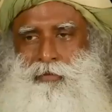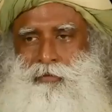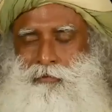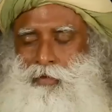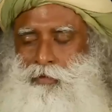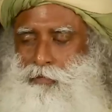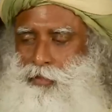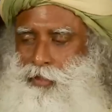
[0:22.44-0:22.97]

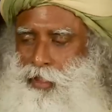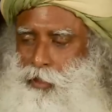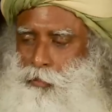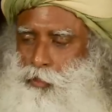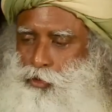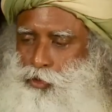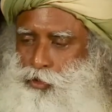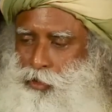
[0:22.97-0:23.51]
When we say
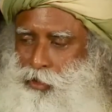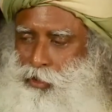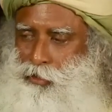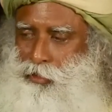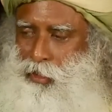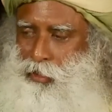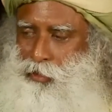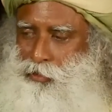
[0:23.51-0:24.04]
emotional
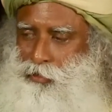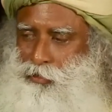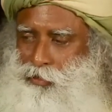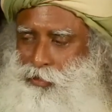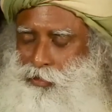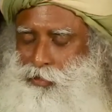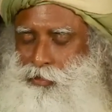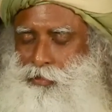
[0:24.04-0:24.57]

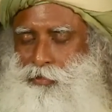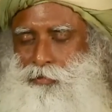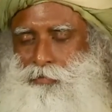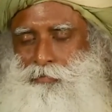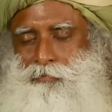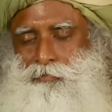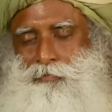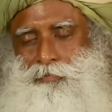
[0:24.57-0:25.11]

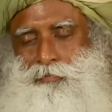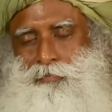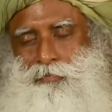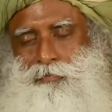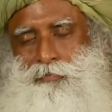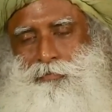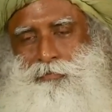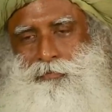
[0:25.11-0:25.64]
intelligence,
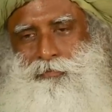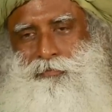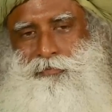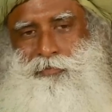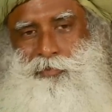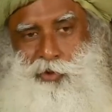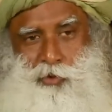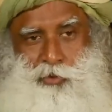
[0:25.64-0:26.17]

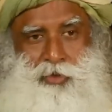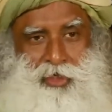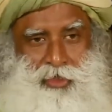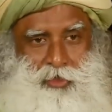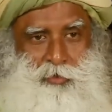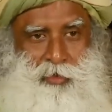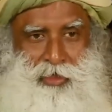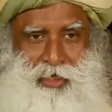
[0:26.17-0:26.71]
today
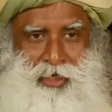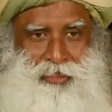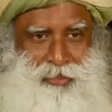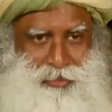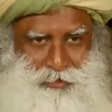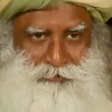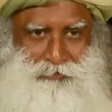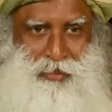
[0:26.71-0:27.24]
it's being
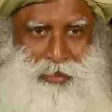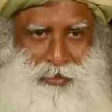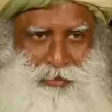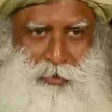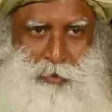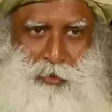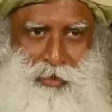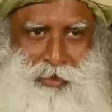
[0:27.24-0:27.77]
identified
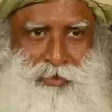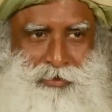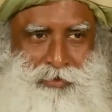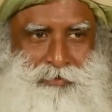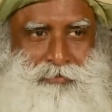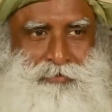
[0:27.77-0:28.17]
in the world.